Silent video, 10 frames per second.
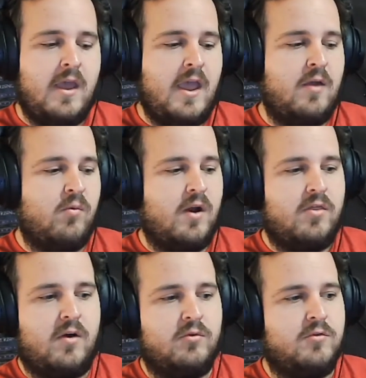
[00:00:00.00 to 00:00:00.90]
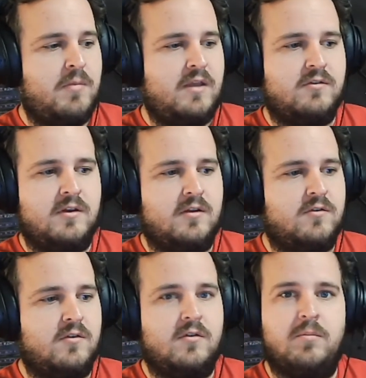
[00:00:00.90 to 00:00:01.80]
And what I thought was amazing is
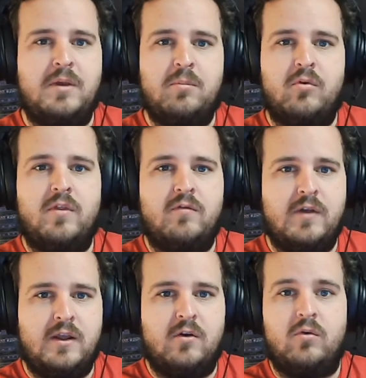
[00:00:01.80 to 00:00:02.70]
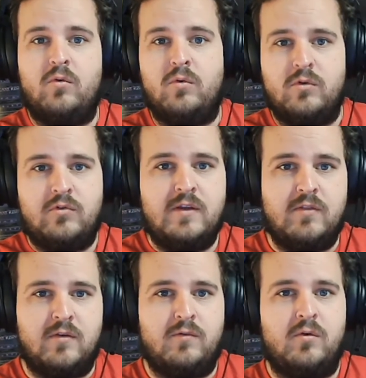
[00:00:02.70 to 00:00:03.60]
that the people in the video who were receiving
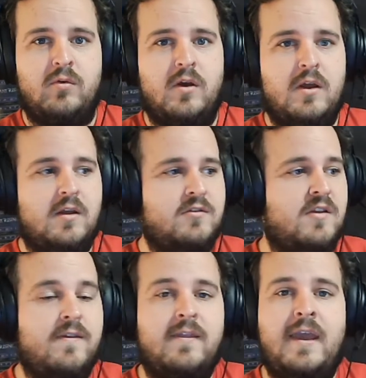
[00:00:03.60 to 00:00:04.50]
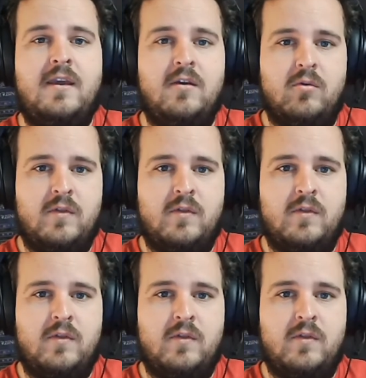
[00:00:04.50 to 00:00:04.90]
the food said thank you.